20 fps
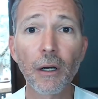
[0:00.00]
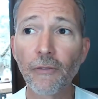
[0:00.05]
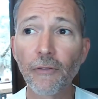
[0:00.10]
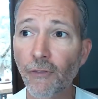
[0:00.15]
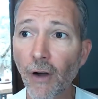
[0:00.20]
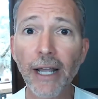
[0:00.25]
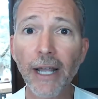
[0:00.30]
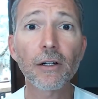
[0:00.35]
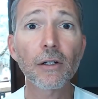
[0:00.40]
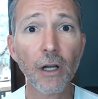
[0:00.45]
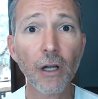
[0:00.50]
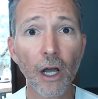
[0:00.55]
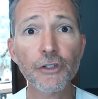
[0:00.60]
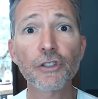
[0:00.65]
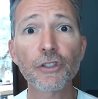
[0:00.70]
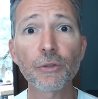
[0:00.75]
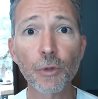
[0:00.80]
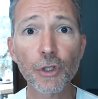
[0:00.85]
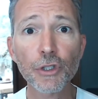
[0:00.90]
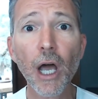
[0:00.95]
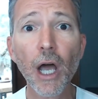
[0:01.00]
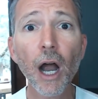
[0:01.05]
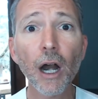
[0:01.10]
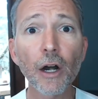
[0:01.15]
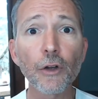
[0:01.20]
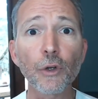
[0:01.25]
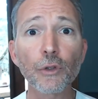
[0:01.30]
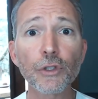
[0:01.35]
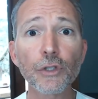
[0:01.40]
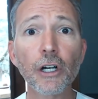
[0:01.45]
vital customers
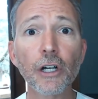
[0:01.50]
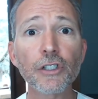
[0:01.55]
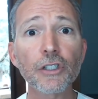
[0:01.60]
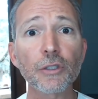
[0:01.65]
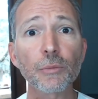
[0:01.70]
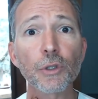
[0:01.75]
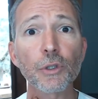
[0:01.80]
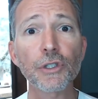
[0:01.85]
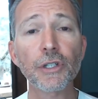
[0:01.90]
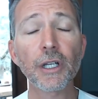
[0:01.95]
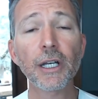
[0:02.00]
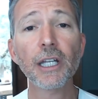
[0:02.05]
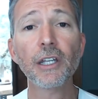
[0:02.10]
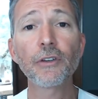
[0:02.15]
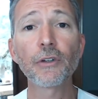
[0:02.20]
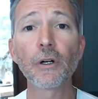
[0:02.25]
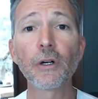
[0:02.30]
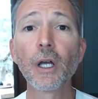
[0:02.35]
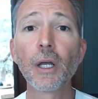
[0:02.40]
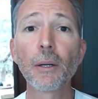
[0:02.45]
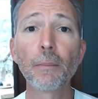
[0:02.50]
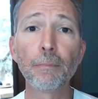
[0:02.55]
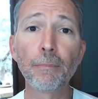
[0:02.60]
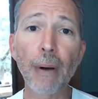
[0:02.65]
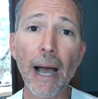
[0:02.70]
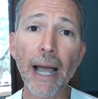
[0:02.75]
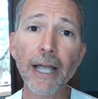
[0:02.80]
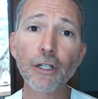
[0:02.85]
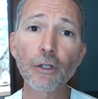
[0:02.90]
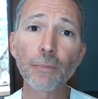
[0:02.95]
are. Those customers that either
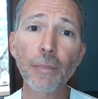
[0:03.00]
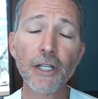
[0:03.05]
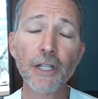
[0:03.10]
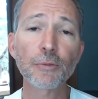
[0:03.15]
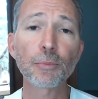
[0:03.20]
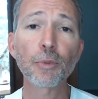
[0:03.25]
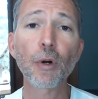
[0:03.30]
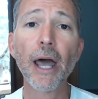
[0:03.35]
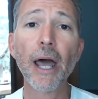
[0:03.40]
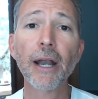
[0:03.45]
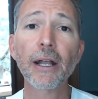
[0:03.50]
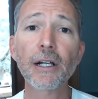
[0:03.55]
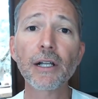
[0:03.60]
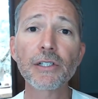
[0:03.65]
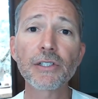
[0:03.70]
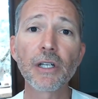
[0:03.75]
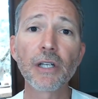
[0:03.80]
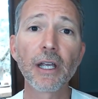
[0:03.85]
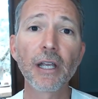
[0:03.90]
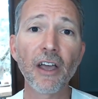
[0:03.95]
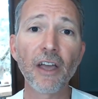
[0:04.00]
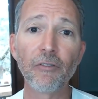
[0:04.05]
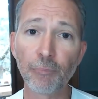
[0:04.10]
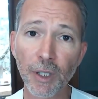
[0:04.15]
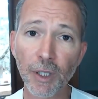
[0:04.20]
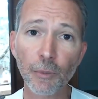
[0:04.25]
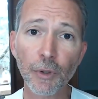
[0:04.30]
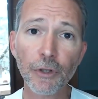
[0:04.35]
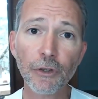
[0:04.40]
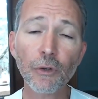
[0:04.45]
buy your best products, have
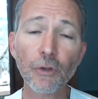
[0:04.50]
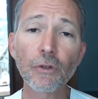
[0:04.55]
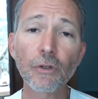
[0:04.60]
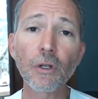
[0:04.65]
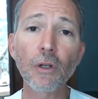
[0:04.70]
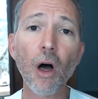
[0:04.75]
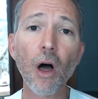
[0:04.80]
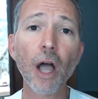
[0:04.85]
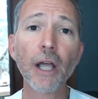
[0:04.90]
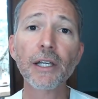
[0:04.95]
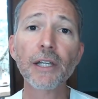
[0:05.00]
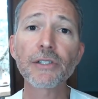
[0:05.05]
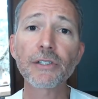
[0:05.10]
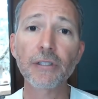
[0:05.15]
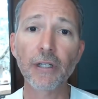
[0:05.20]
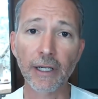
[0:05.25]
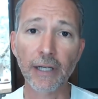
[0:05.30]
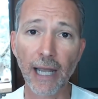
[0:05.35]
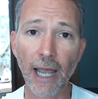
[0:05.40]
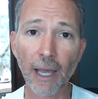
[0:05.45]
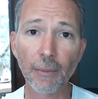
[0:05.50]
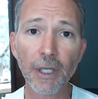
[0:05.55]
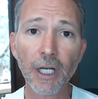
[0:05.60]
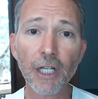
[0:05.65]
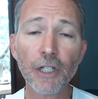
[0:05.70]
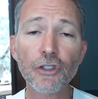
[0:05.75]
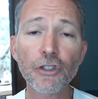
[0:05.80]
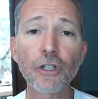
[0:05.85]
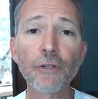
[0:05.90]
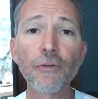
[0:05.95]
been with you the longest, a
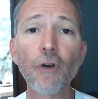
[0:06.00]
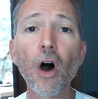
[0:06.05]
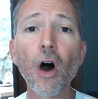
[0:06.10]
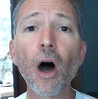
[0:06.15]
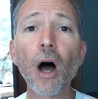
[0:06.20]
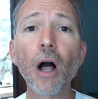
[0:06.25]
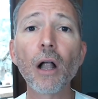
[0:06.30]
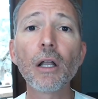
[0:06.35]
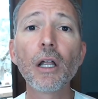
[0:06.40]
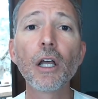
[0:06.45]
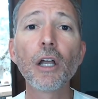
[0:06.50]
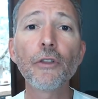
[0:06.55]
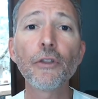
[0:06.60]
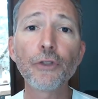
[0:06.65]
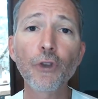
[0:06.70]
combination of all.